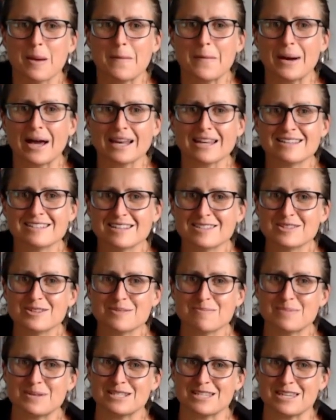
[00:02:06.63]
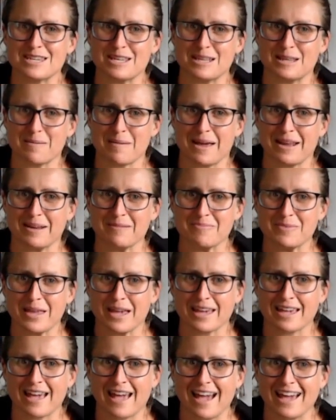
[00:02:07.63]
but it doesn't particularly matter,
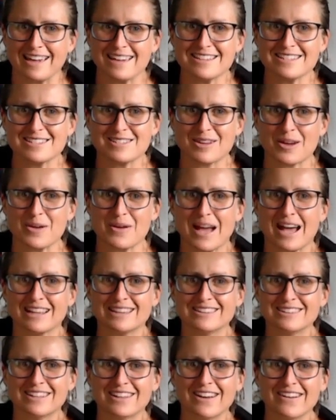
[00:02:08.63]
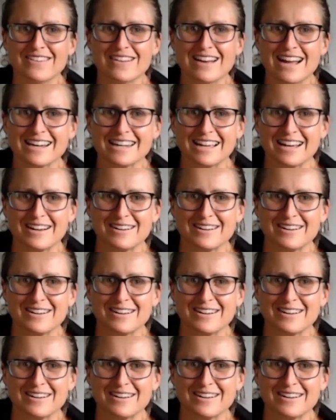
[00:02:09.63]
okay? So hello, Anna.